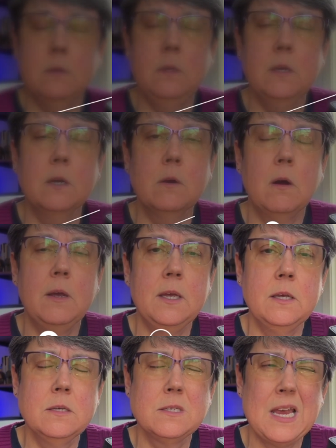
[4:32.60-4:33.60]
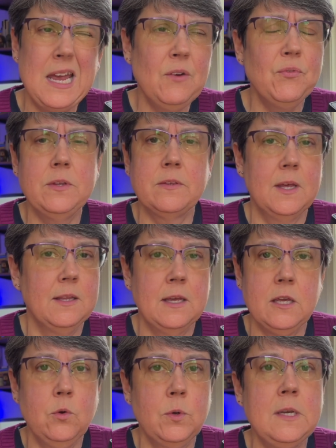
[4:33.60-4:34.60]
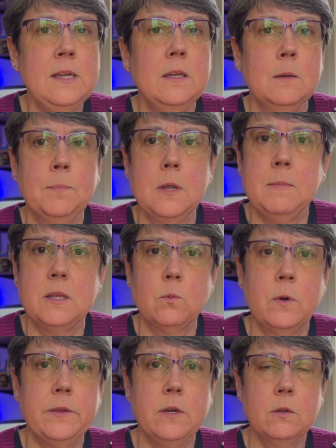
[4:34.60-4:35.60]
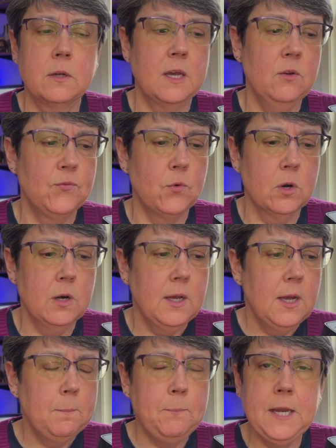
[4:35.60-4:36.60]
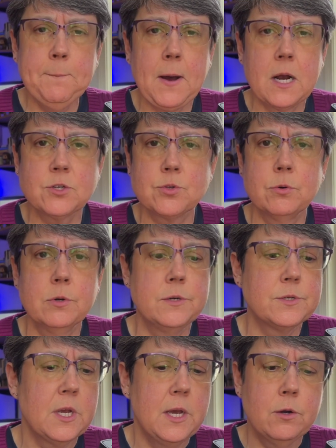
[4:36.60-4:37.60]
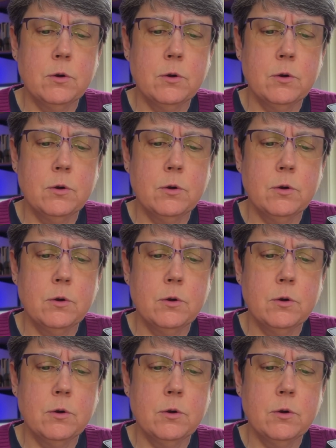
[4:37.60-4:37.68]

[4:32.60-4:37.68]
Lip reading: There is everything that you would need in Plymouth, whether you're looking for big box stores,